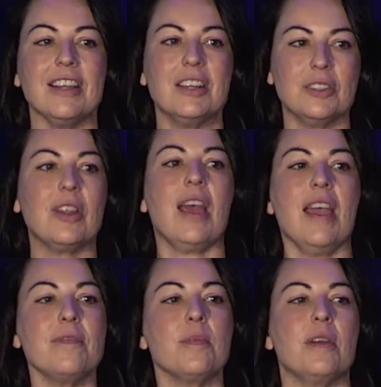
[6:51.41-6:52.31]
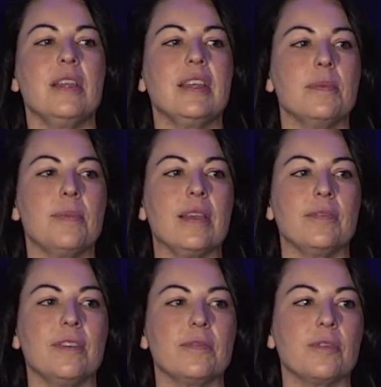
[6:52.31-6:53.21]
so that everybody can
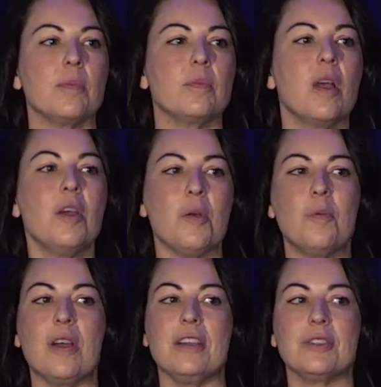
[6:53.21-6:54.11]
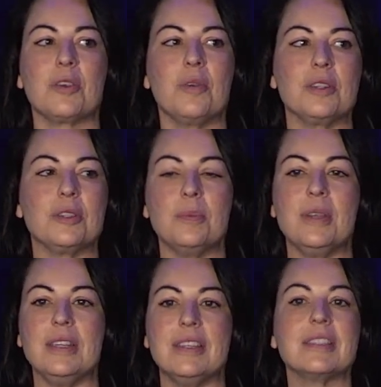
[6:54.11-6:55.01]
benefit from what is going to
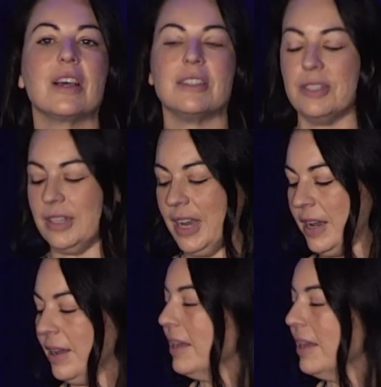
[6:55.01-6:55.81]
be discussed today.